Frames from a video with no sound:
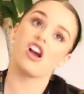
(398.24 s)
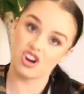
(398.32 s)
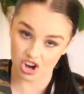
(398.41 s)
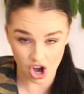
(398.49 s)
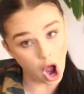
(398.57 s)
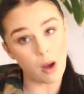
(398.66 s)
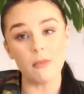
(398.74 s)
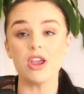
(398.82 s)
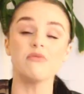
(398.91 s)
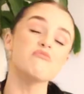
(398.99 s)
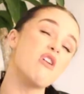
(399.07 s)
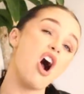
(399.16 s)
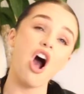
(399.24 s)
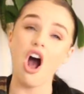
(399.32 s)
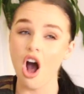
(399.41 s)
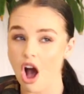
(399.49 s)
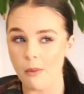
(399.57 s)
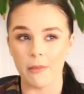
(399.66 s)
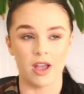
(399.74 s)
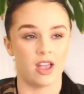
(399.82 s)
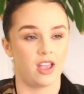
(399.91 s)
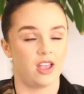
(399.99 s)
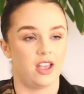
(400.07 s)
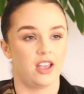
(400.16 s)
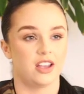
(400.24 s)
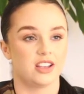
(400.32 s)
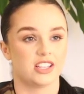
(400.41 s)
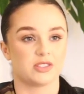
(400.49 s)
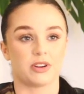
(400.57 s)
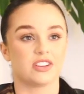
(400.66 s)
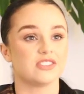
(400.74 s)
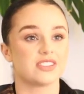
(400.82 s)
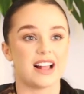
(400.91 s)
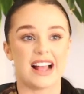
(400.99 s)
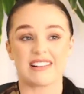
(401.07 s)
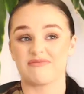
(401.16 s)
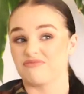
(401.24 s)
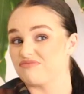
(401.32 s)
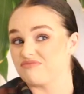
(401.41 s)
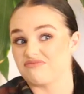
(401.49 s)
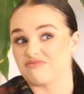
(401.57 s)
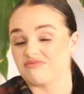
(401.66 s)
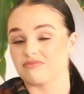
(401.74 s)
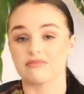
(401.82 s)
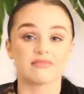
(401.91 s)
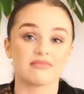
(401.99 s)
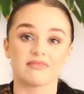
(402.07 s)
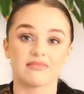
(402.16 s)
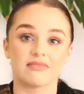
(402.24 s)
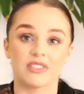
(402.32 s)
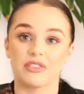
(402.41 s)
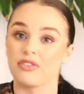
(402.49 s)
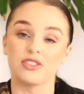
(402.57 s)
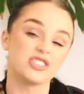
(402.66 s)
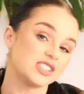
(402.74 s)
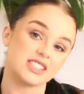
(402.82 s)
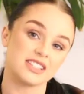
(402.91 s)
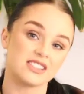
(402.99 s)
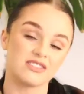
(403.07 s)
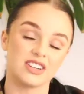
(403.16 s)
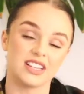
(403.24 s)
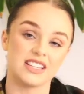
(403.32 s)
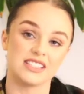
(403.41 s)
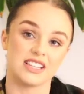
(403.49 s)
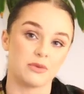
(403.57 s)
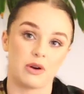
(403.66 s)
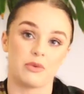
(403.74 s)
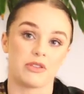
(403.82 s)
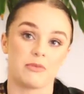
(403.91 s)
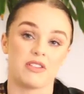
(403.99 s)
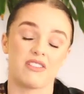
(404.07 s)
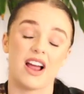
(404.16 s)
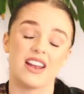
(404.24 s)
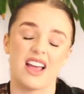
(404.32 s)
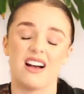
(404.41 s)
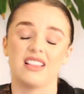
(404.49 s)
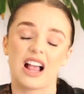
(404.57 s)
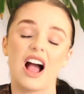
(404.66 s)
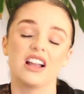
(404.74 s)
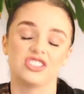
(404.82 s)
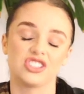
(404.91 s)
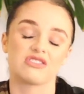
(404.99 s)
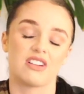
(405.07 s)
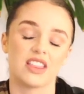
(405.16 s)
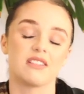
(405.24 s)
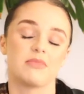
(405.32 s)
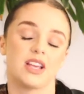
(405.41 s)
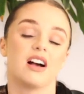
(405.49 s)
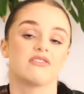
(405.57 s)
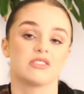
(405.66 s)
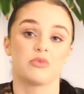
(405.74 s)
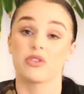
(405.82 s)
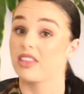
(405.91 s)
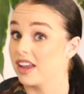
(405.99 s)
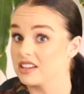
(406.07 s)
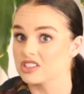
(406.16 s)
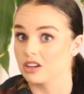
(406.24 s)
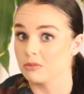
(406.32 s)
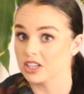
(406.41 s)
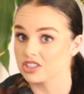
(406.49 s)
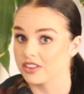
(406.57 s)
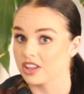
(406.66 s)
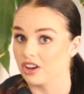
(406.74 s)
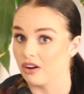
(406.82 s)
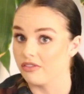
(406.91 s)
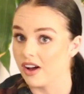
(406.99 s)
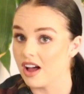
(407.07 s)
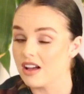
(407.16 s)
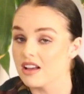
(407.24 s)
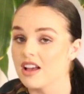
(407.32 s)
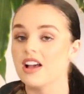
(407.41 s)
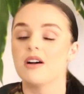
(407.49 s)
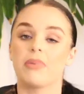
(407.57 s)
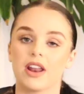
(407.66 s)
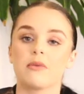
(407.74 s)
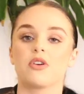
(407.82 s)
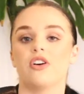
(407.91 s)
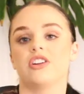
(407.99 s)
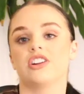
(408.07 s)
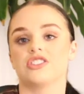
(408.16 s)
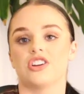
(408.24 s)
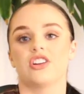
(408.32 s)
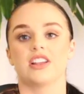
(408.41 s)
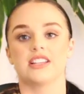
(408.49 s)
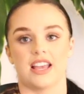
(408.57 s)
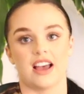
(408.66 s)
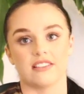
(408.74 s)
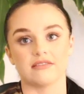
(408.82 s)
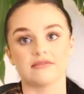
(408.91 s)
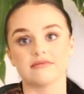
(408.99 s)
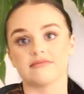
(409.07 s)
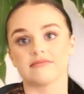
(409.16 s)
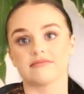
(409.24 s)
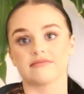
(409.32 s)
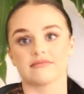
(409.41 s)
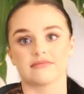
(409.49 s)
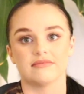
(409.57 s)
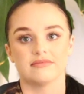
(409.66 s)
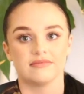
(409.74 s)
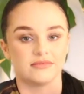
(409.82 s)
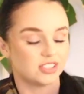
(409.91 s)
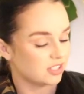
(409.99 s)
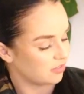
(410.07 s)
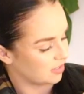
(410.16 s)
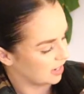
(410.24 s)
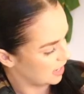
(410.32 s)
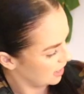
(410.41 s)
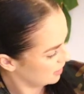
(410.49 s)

coming, Mom. Sprinkle's like, food just doesn't really sit well with me right now. Like, I'd just rather be comfortable. Thanks so much for the offer, but I'm going to turn it down. Just funny.